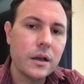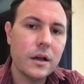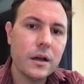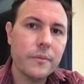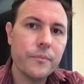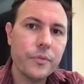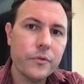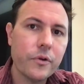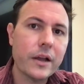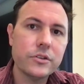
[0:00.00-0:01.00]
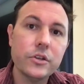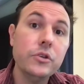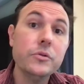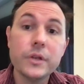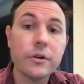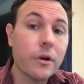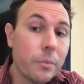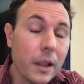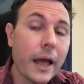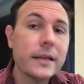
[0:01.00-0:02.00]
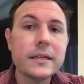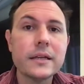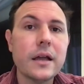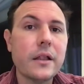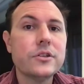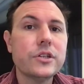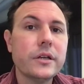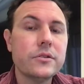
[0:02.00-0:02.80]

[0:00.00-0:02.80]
for actually using or applying technology